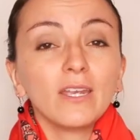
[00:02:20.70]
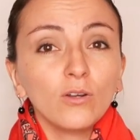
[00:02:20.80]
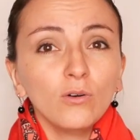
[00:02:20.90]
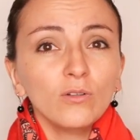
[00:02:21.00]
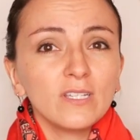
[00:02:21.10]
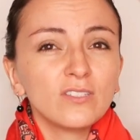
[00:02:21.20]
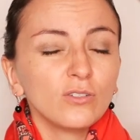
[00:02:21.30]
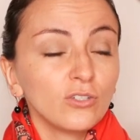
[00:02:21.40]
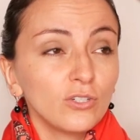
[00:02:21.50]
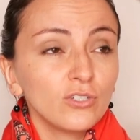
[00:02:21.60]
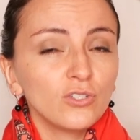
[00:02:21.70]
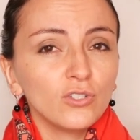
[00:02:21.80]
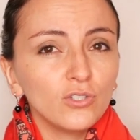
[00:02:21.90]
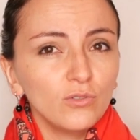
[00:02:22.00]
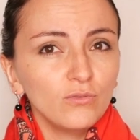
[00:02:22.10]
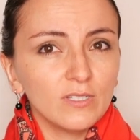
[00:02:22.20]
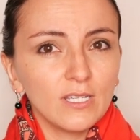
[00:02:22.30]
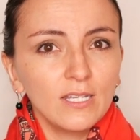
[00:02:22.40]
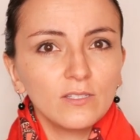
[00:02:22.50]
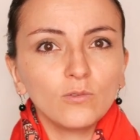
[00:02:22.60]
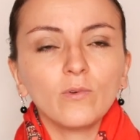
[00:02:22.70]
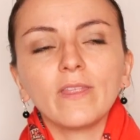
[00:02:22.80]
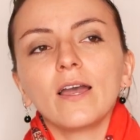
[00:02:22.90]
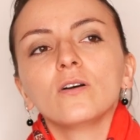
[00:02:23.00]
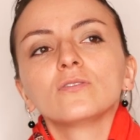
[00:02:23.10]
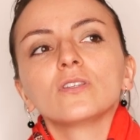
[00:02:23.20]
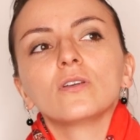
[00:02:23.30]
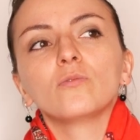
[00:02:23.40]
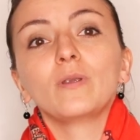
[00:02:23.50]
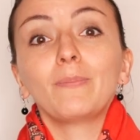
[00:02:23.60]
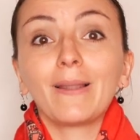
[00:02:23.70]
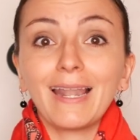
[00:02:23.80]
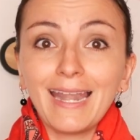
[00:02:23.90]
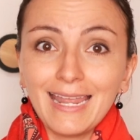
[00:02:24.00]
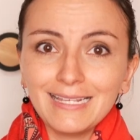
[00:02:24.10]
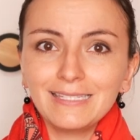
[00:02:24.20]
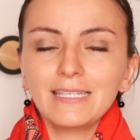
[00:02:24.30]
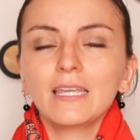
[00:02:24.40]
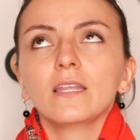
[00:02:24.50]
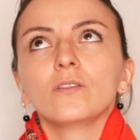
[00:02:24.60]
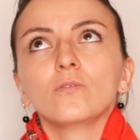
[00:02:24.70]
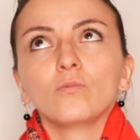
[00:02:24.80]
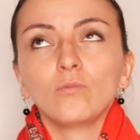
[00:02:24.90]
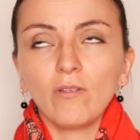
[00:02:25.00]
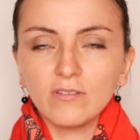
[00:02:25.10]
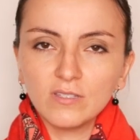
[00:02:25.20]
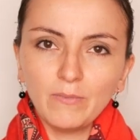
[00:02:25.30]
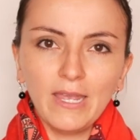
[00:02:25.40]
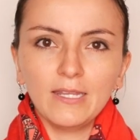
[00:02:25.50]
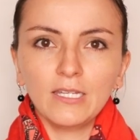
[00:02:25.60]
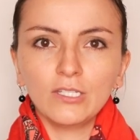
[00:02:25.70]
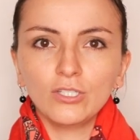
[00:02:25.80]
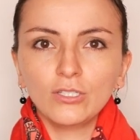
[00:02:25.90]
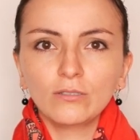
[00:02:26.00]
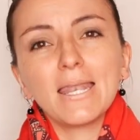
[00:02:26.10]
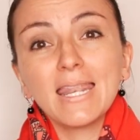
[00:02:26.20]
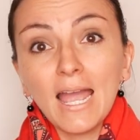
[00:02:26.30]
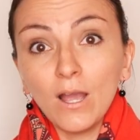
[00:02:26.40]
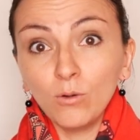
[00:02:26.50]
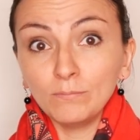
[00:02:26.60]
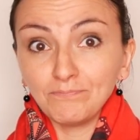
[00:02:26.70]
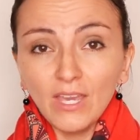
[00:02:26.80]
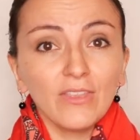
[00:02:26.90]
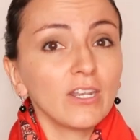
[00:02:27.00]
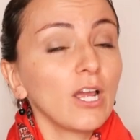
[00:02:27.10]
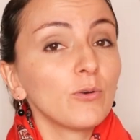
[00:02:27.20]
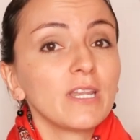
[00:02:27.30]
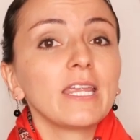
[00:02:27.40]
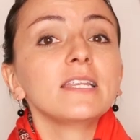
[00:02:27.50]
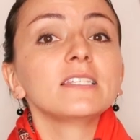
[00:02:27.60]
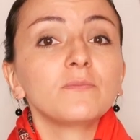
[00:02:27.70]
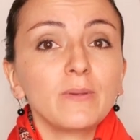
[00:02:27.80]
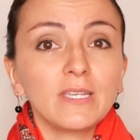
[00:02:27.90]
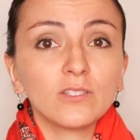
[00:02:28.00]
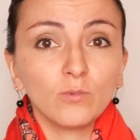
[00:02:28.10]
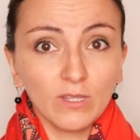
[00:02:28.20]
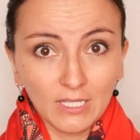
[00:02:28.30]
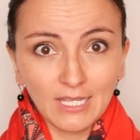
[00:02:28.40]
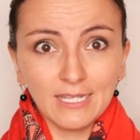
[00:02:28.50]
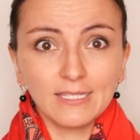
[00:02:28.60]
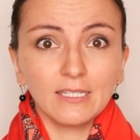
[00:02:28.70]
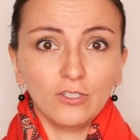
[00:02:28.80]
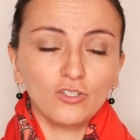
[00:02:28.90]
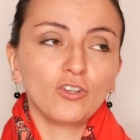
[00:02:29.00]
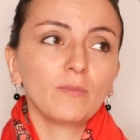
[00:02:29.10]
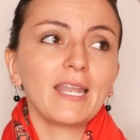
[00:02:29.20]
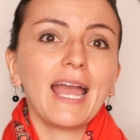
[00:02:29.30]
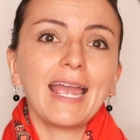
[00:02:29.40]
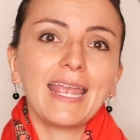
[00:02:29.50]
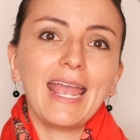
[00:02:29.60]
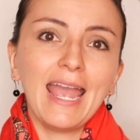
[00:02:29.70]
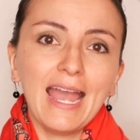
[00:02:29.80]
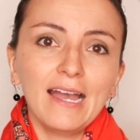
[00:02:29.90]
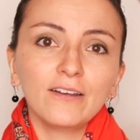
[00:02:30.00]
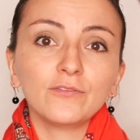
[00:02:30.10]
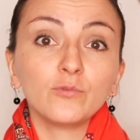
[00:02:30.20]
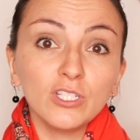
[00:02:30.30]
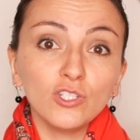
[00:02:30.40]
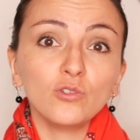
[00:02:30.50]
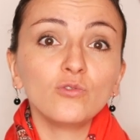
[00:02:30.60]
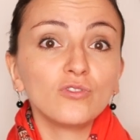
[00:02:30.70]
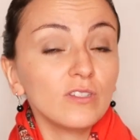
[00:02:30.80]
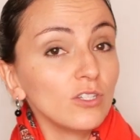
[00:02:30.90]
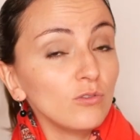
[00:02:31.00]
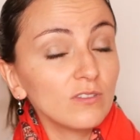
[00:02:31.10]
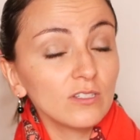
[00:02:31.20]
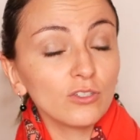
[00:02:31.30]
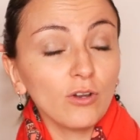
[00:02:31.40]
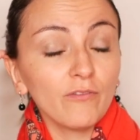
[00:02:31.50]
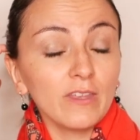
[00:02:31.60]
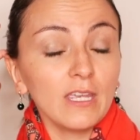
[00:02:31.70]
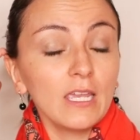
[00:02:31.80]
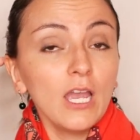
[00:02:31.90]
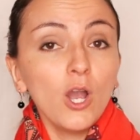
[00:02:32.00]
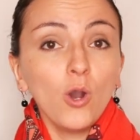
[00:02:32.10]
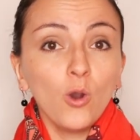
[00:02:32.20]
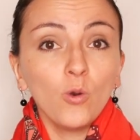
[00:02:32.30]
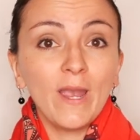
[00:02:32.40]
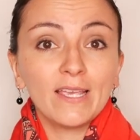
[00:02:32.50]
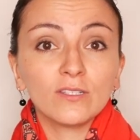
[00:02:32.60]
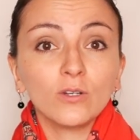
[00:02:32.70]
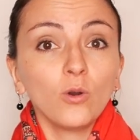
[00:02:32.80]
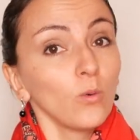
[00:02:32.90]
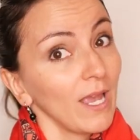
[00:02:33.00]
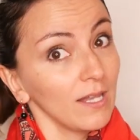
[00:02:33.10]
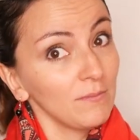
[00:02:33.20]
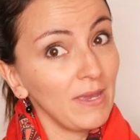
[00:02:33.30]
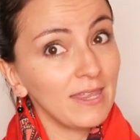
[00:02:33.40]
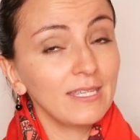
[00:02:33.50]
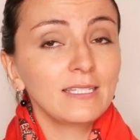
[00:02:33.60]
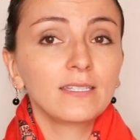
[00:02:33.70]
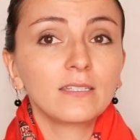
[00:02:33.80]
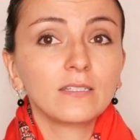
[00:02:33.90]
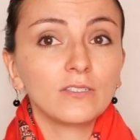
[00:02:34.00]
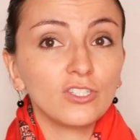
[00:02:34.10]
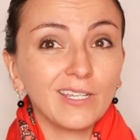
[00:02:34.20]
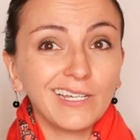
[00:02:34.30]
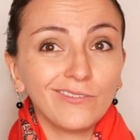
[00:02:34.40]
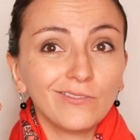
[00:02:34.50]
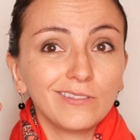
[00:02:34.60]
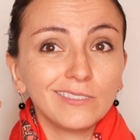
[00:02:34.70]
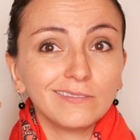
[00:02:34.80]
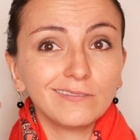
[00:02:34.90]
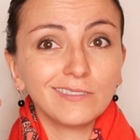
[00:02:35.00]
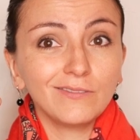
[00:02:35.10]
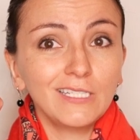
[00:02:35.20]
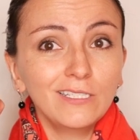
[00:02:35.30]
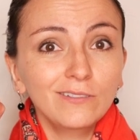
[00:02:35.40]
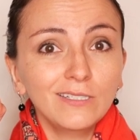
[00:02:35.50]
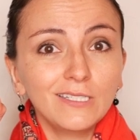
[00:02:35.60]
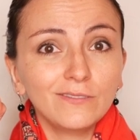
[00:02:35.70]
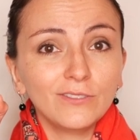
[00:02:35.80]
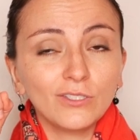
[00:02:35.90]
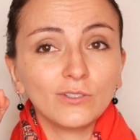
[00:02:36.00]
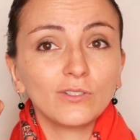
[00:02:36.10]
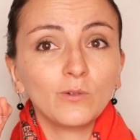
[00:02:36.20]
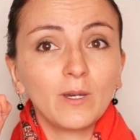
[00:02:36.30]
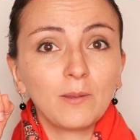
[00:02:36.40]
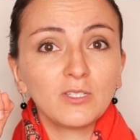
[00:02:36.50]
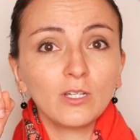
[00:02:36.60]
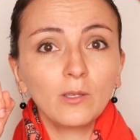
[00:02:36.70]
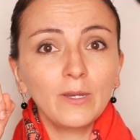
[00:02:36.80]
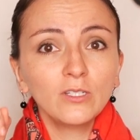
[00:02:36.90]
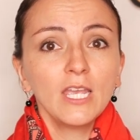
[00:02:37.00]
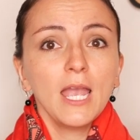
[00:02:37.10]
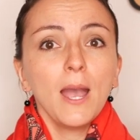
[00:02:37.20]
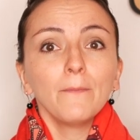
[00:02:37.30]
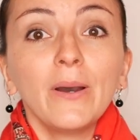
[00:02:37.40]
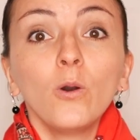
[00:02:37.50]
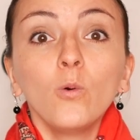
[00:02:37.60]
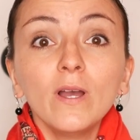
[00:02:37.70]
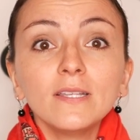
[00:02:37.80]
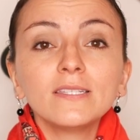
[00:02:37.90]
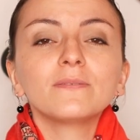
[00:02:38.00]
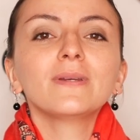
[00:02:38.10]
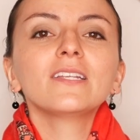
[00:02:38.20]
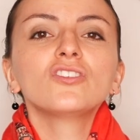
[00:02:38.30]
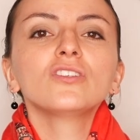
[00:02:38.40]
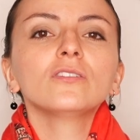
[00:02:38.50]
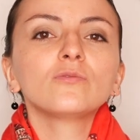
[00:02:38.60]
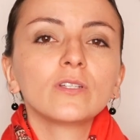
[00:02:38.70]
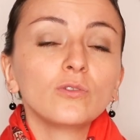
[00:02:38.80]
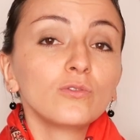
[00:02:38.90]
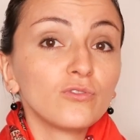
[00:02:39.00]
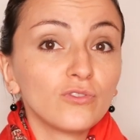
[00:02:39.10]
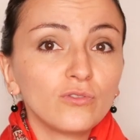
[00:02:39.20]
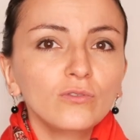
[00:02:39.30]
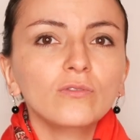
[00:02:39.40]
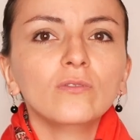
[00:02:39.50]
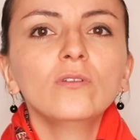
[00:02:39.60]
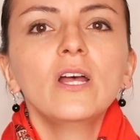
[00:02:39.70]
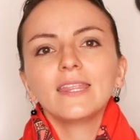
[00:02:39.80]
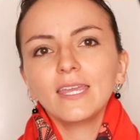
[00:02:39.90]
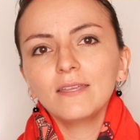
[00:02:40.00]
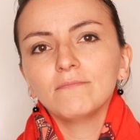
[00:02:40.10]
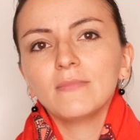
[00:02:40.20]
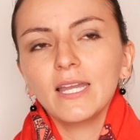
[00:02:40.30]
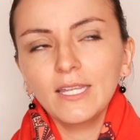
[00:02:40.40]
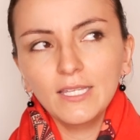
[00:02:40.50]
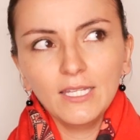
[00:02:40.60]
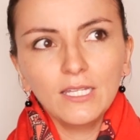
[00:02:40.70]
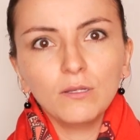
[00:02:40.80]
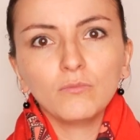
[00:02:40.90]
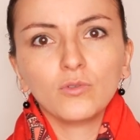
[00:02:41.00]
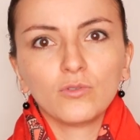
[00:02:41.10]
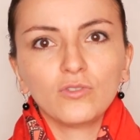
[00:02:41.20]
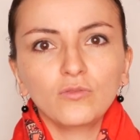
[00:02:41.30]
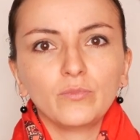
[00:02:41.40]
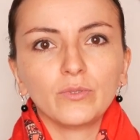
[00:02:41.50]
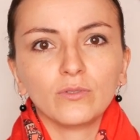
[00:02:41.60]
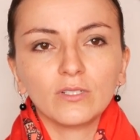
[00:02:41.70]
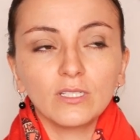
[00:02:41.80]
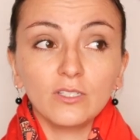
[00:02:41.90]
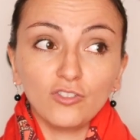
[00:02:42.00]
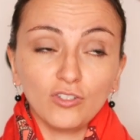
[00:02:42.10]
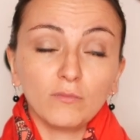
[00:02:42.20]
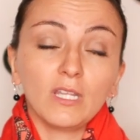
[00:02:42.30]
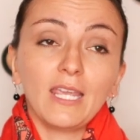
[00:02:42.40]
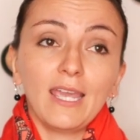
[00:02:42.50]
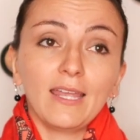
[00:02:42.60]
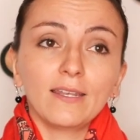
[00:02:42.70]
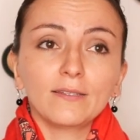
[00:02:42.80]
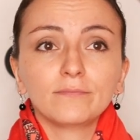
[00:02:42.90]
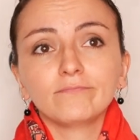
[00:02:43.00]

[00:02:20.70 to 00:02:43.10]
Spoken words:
My goal is to learn to use it without replacing it with Spanish. Now that our nanny speaks with the kids in German, I have reduced the usage of the OSOL method. Check out the video if you don't know what I'm talking about. But once my children go to school, they might need more support in German again.